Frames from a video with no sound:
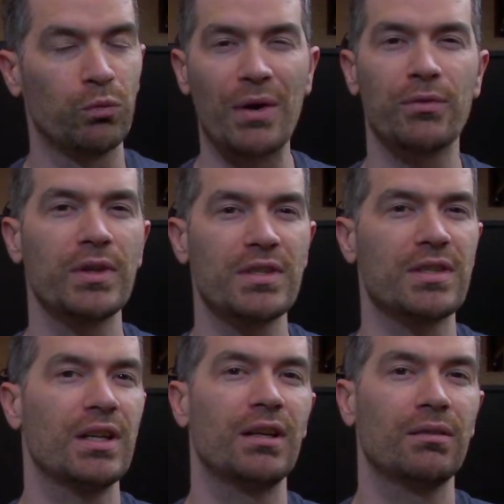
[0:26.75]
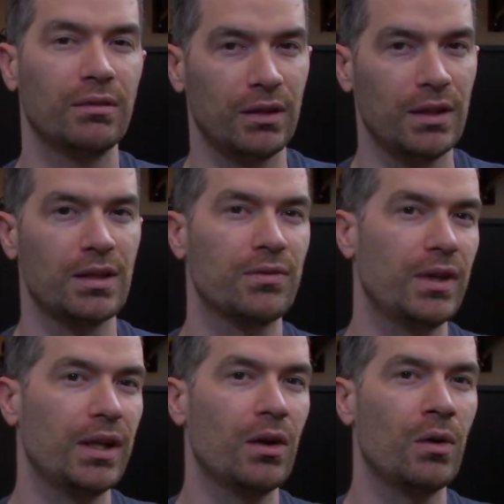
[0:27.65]
reference thing in this
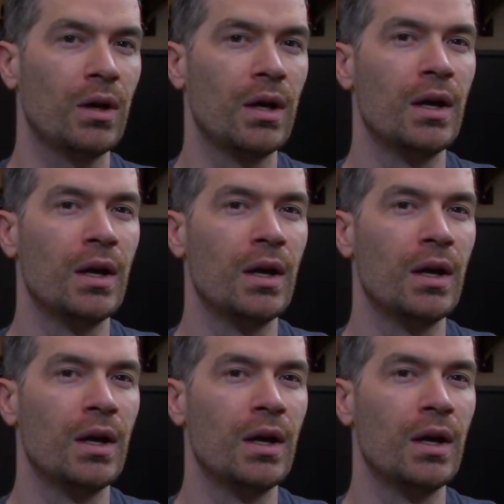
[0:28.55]
video,